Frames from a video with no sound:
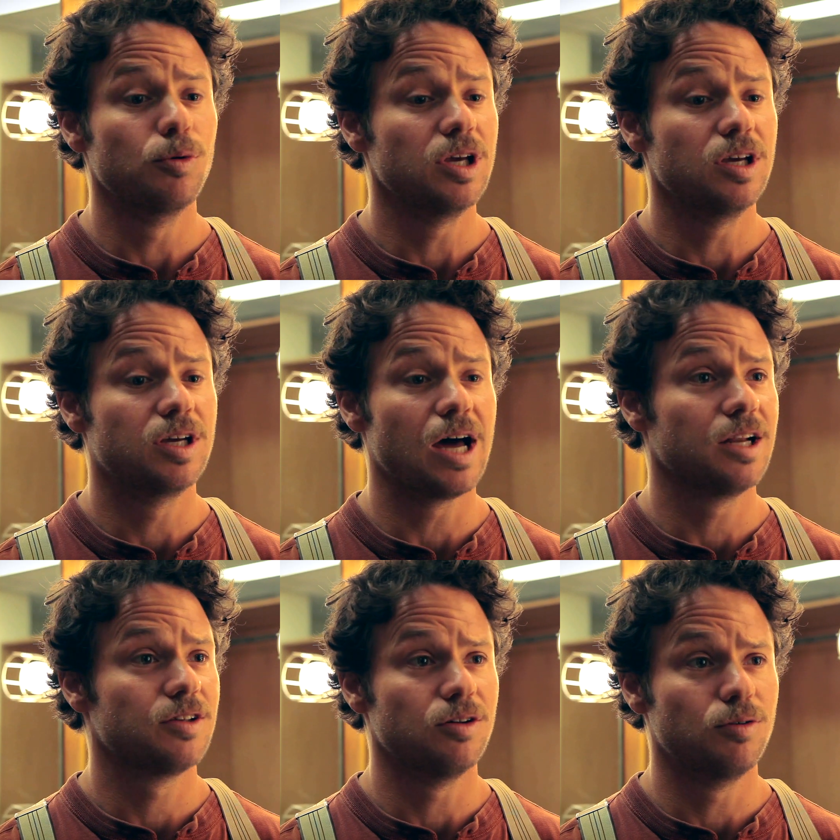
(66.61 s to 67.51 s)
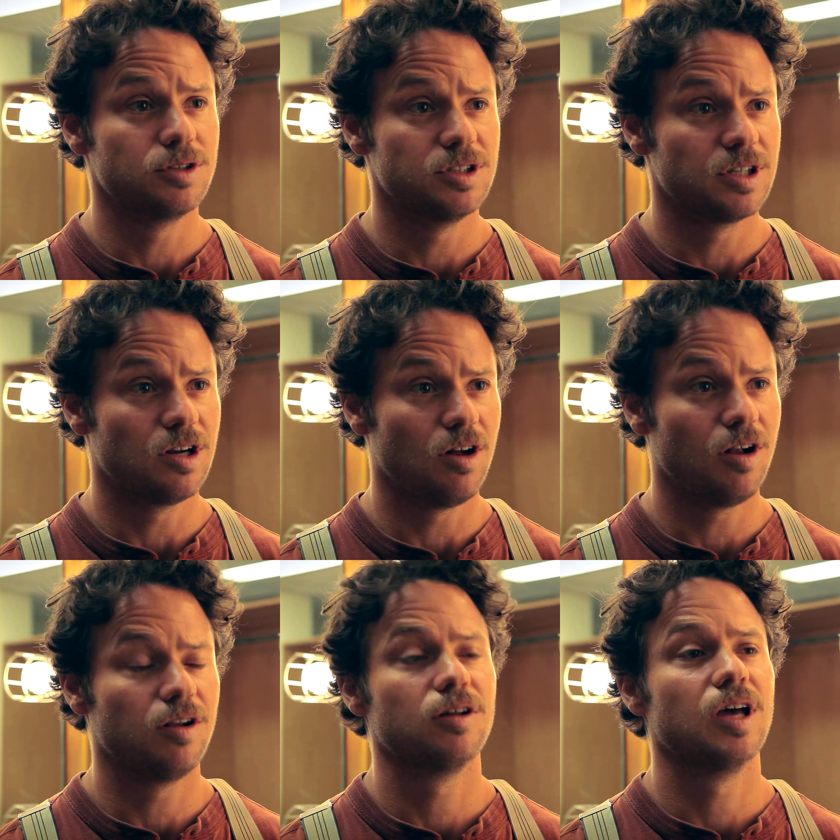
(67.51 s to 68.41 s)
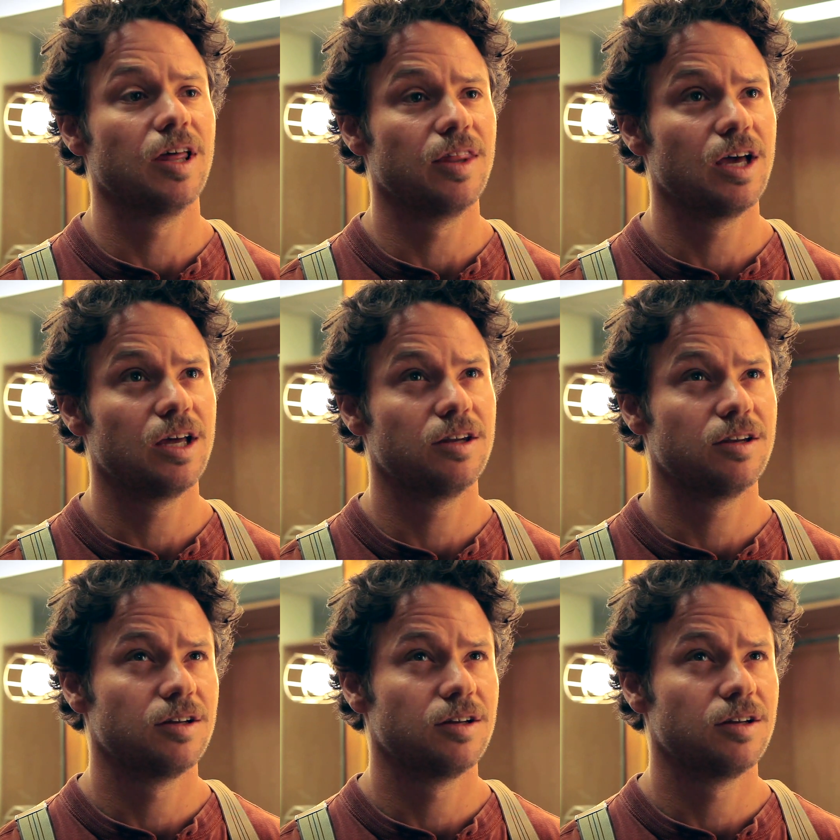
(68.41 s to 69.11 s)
we got into the horses at all. And then